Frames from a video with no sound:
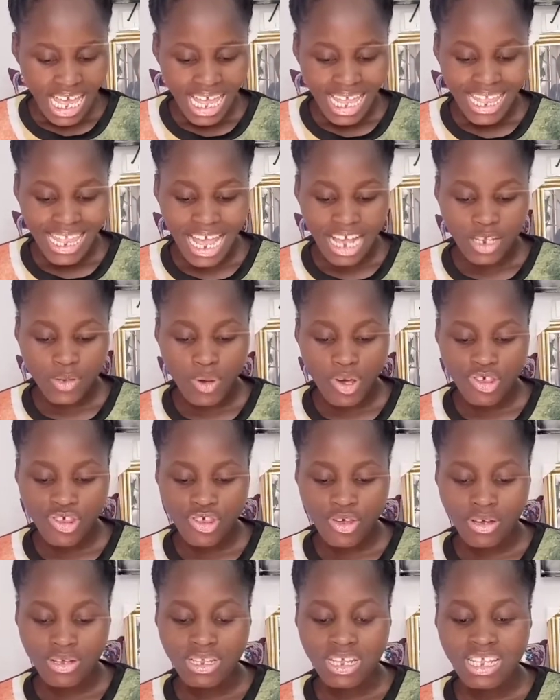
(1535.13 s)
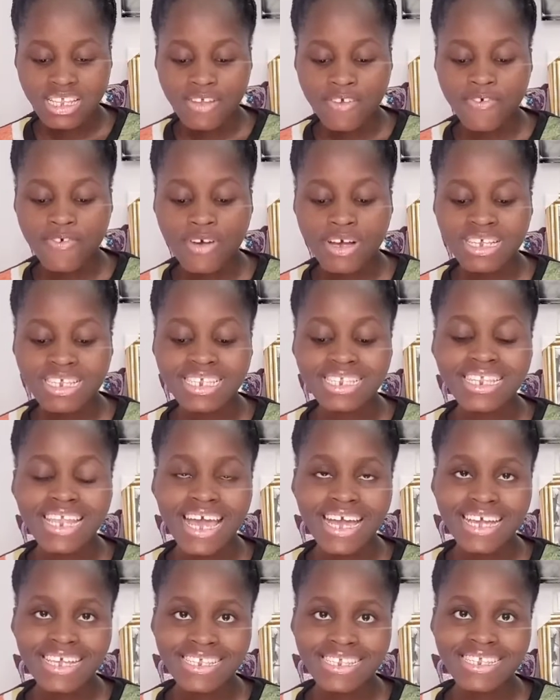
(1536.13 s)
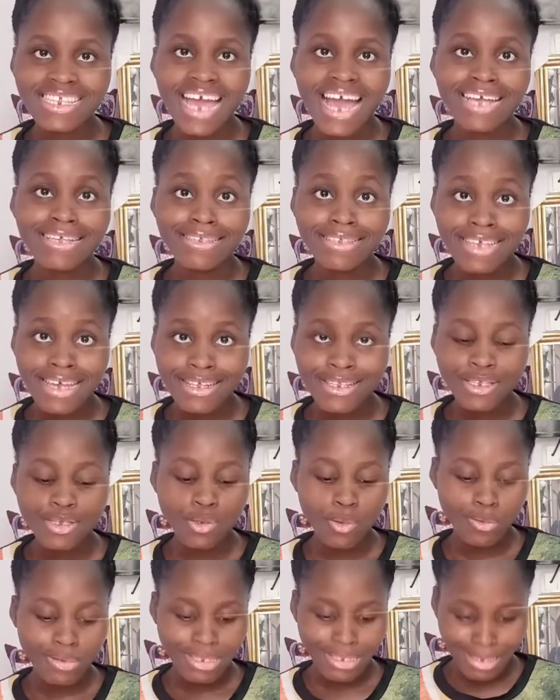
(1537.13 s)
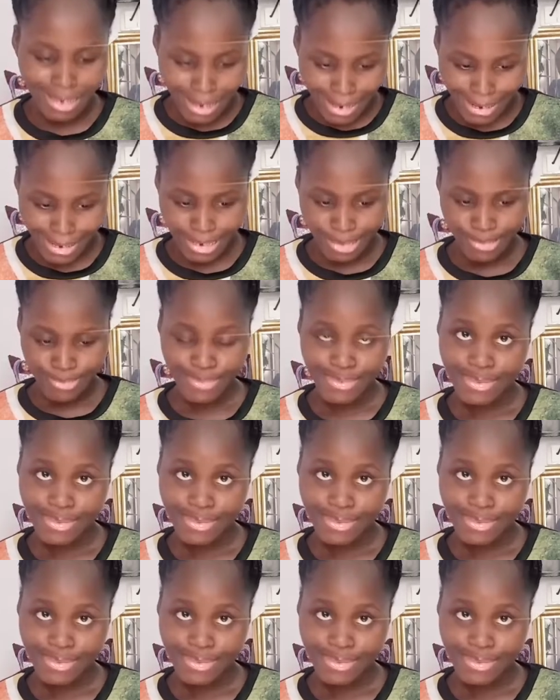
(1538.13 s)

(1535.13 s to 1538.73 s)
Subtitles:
Next question. The first text I sent today.